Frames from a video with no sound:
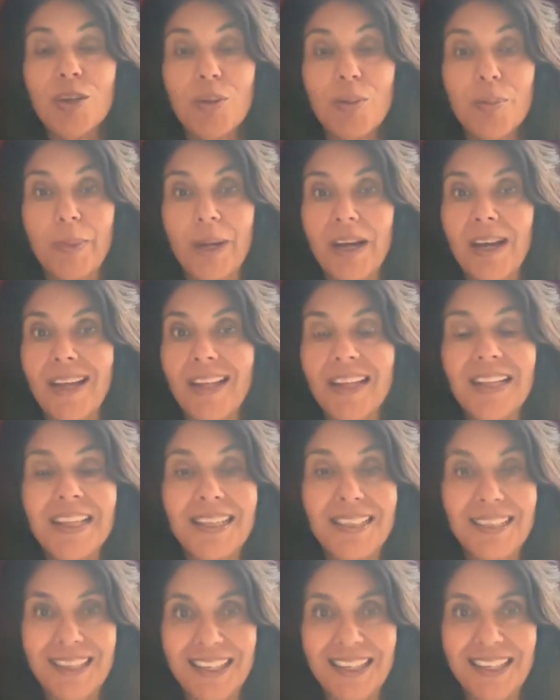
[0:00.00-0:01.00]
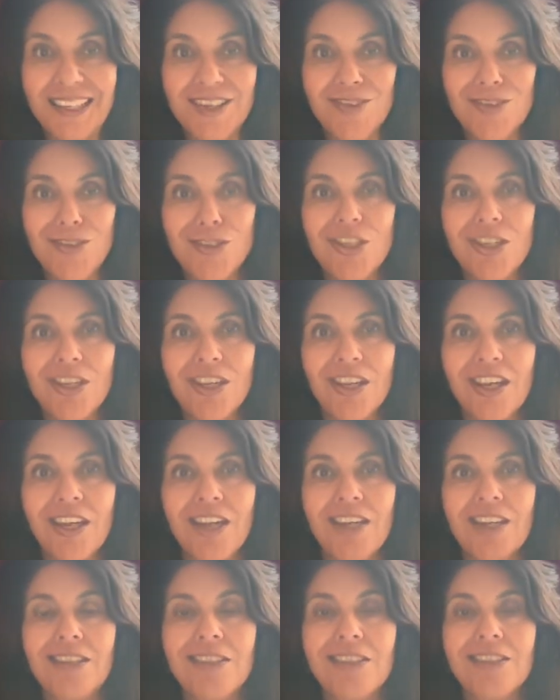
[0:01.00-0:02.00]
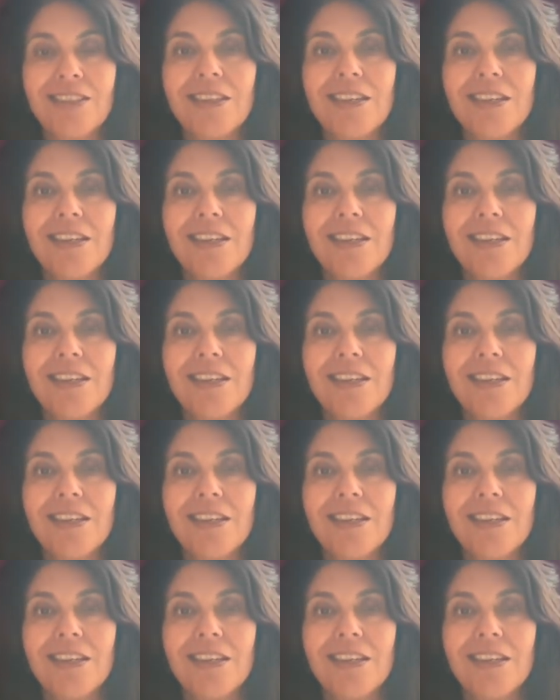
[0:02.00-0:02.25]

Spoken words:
my lineage, and